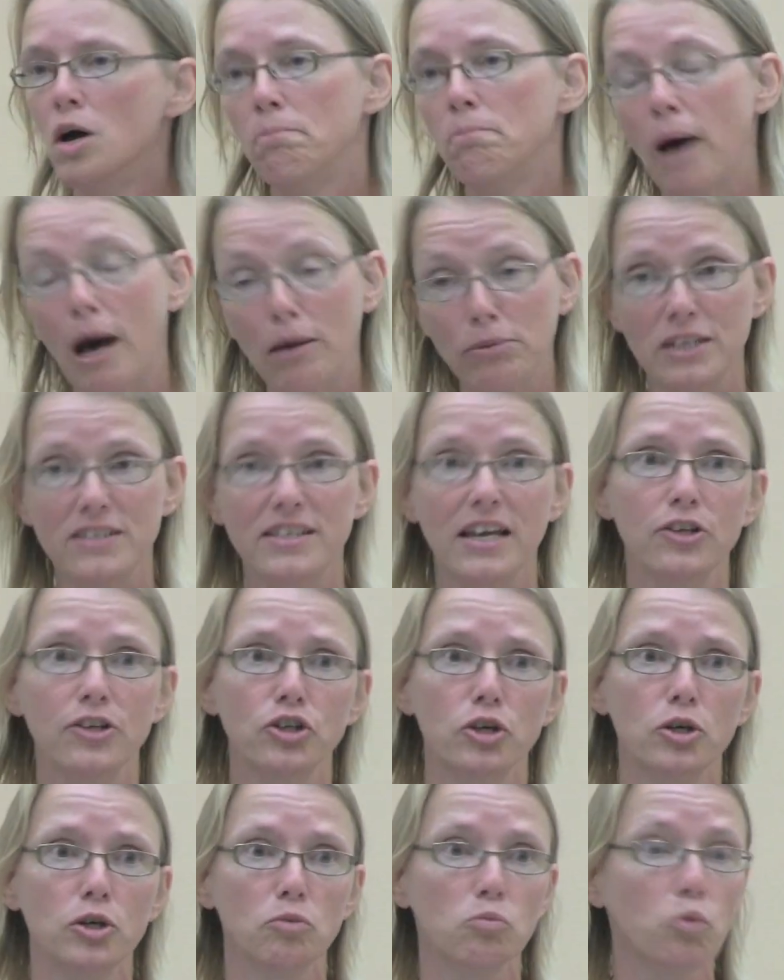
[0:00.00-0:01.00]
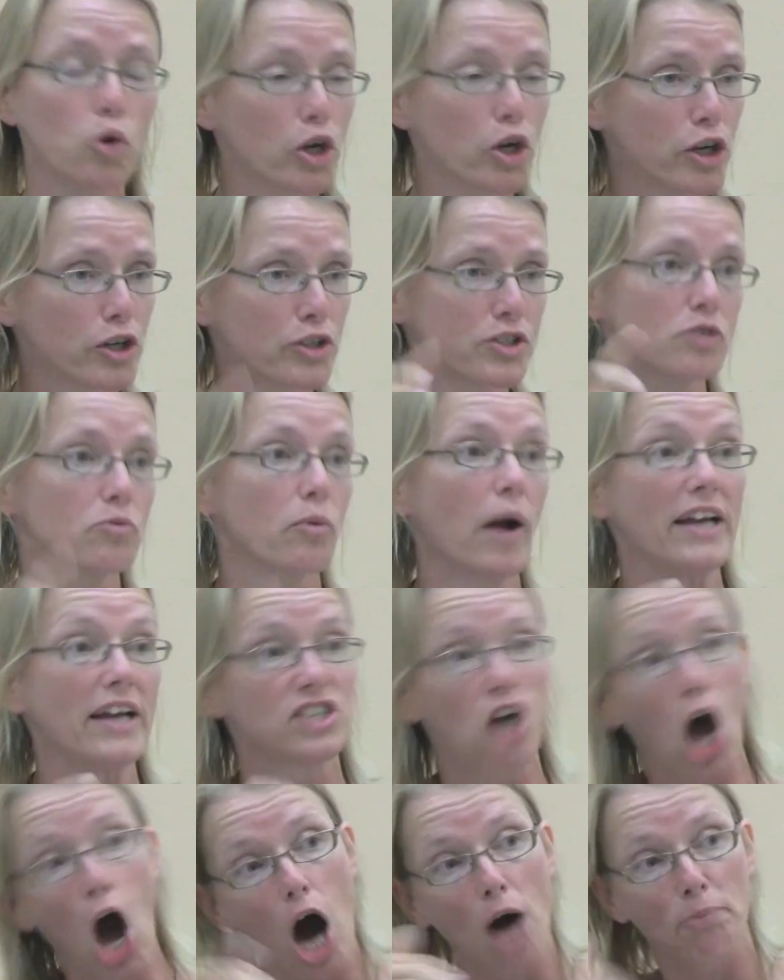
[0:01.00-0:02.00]
public sector workers the right
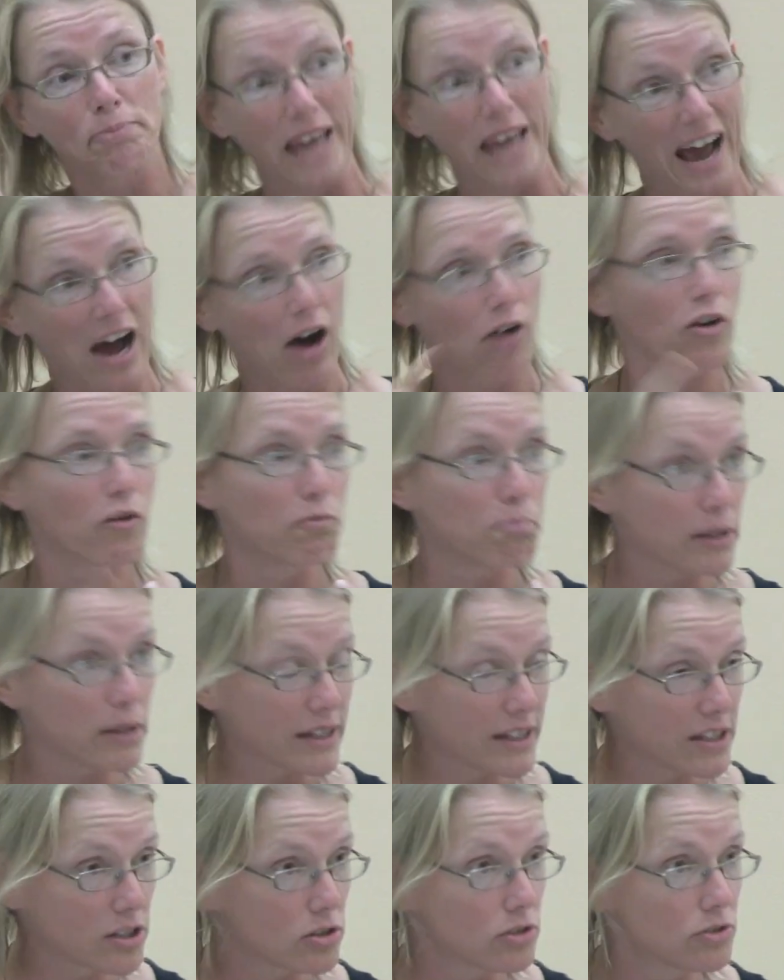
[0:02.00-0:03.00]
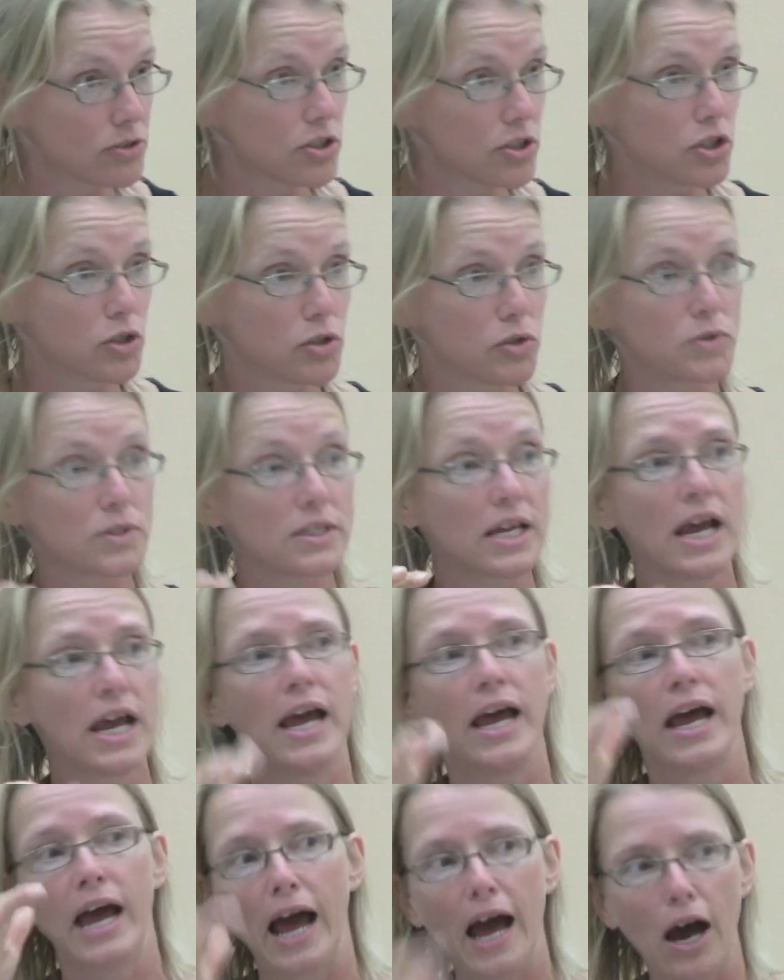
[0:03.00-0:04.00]
to opt out of political dues,
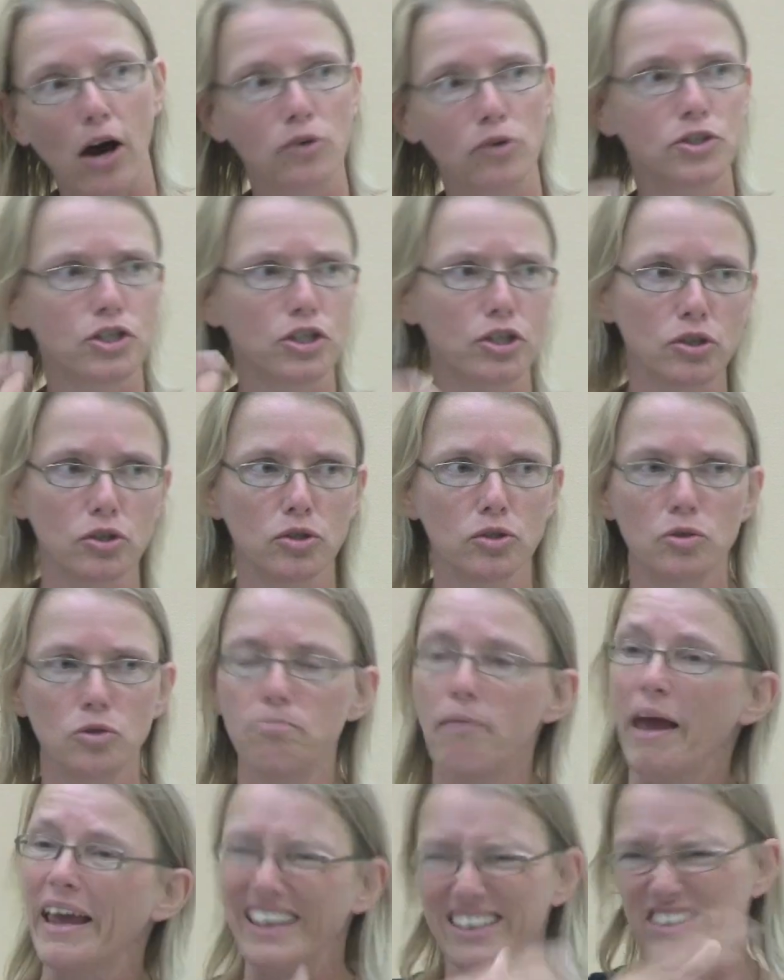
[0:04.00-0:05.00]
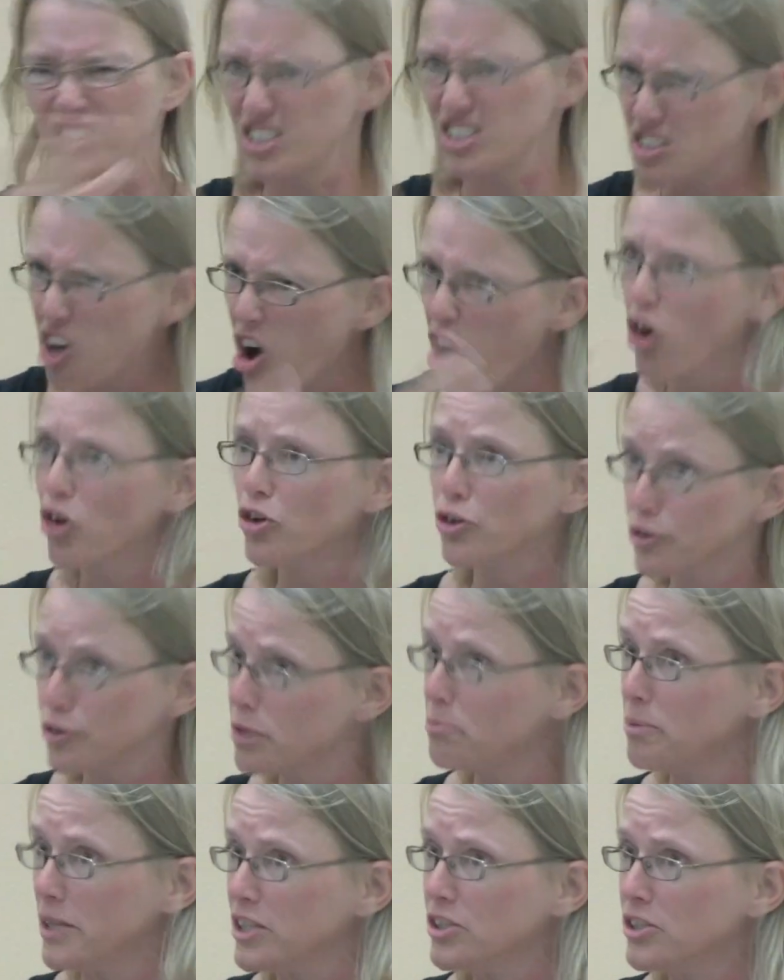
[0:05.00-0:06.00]
how to make it just harder
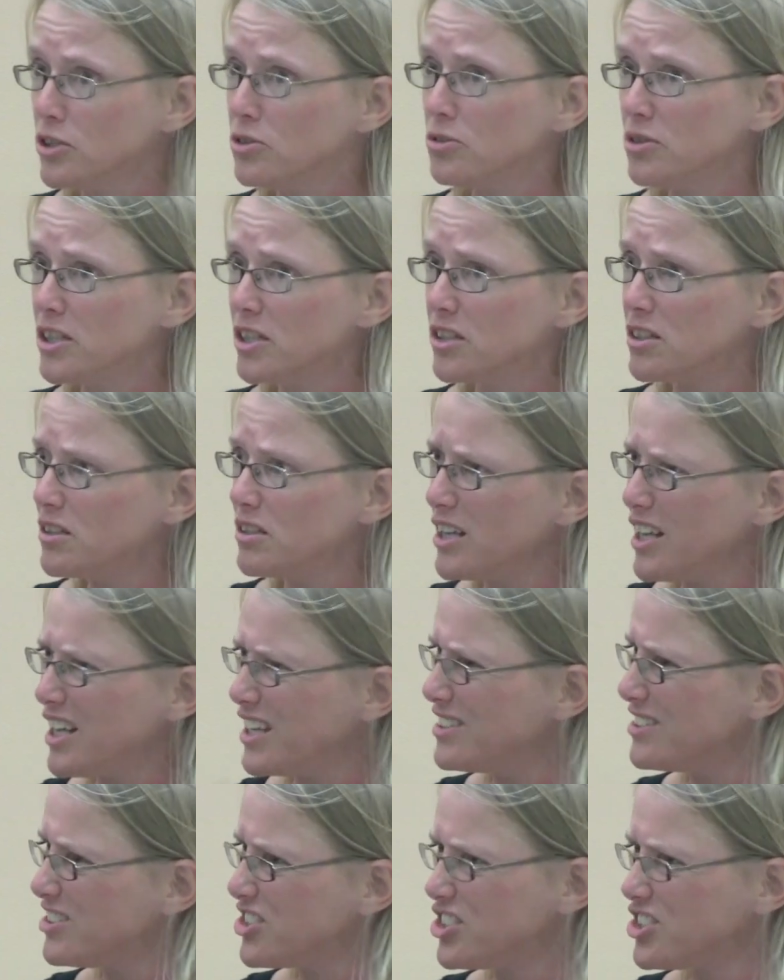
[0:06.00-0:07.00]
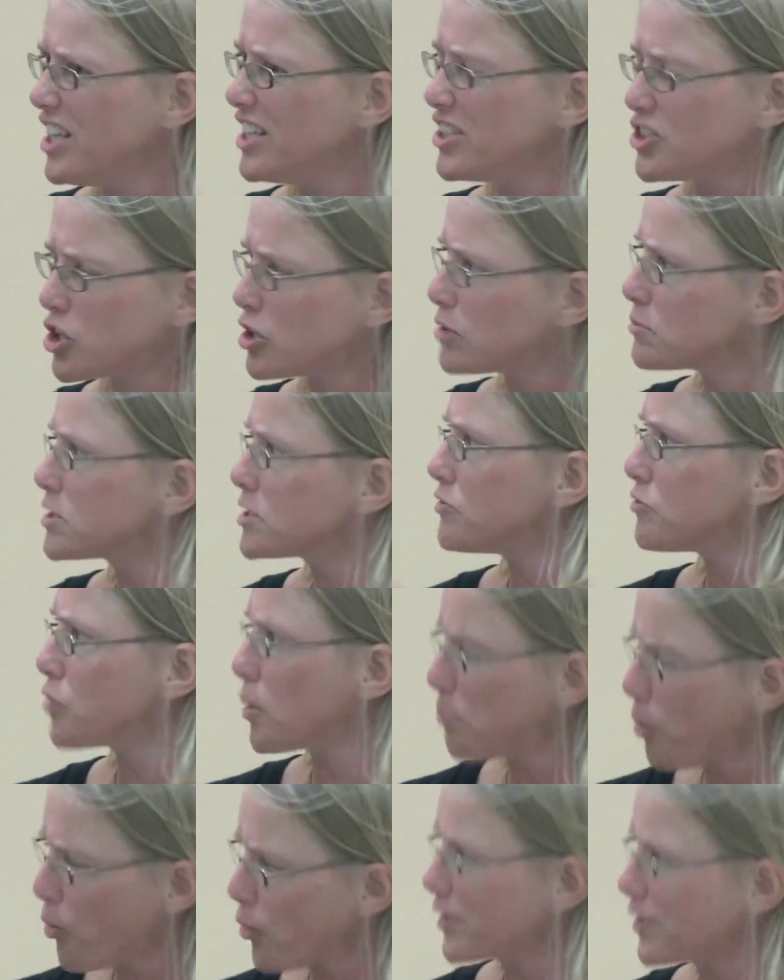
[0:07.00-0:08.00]
to be a union in terms of
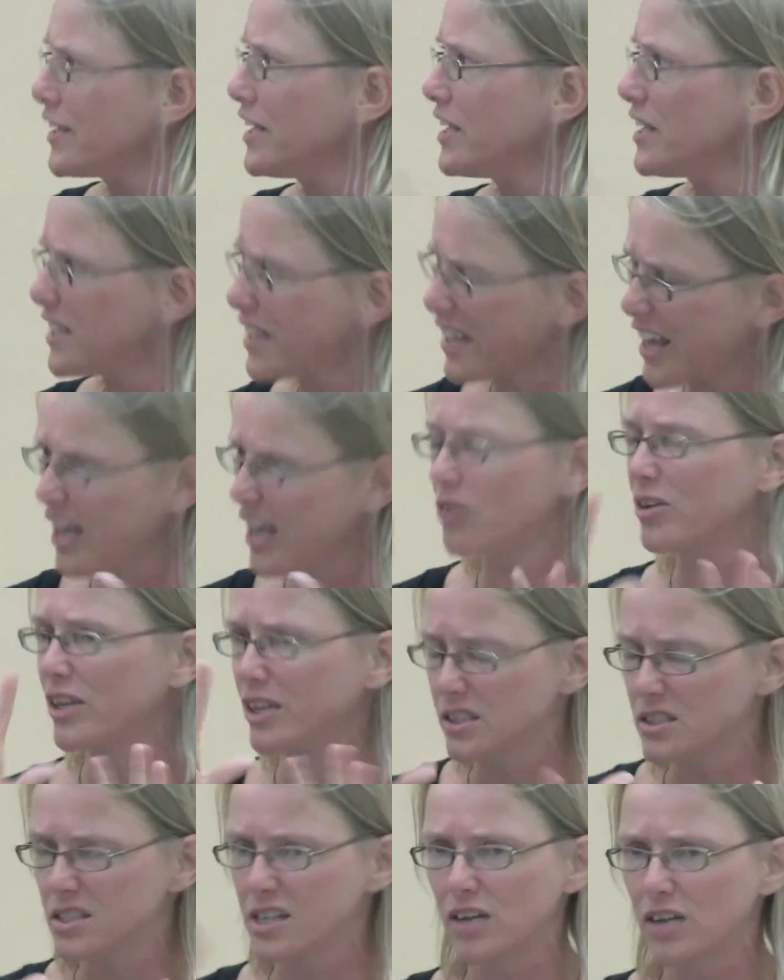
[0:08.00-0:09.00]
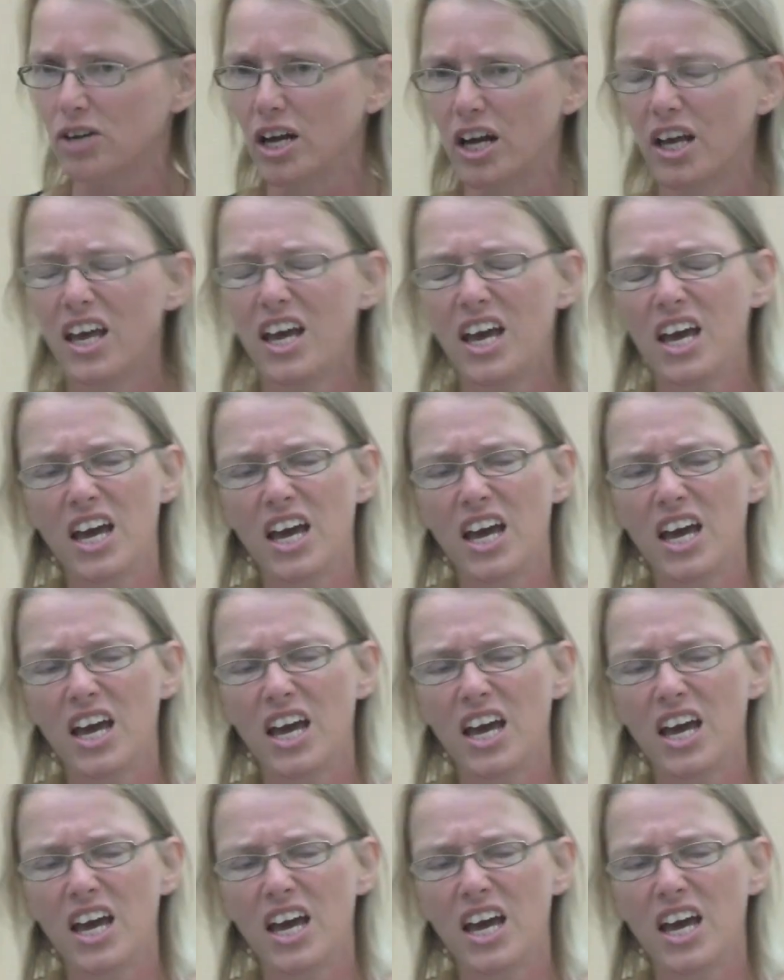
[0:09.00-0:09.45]
reporting and accounting, etc.